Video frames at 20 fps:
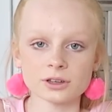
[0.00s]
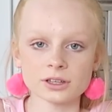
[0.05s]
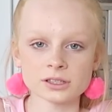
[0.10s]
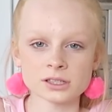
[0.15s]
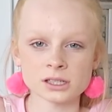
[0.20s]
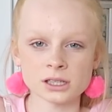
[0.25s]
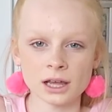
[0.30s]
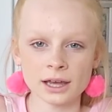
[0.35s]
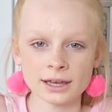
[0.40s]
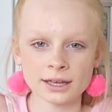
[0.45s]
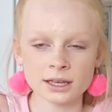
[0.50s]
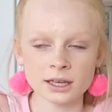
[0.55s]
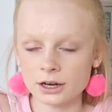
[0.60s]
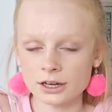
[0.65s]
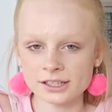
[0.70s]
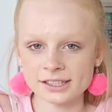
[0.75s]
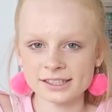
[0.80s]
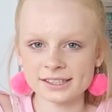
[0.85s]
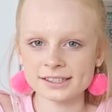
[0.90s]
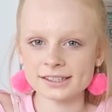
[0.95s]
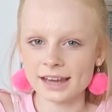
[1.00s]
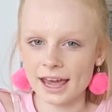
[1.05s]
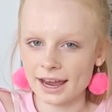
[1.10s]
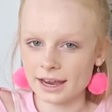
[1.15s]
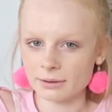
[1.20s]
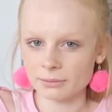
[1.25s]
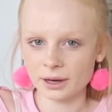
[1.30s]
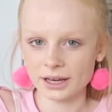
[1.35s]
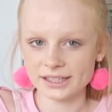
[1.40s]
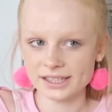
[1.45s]
it's like gonna
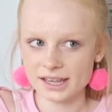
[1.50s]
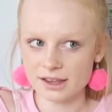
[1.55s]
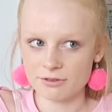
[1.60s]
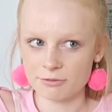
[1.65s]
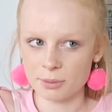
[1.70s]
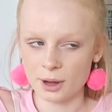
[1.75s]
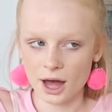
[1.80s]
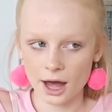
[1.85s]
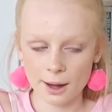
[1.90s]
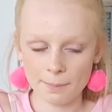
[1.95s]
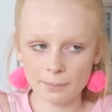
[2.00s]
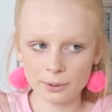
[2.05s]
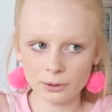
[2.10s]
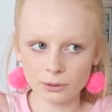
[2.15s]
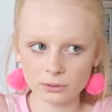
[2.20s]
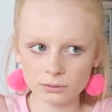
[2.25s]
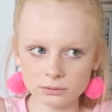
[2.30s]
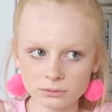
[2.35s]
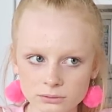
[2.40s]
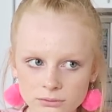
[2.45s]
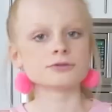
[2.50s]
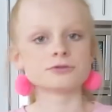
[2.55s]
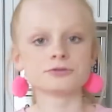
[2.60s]
stain my teeth purple.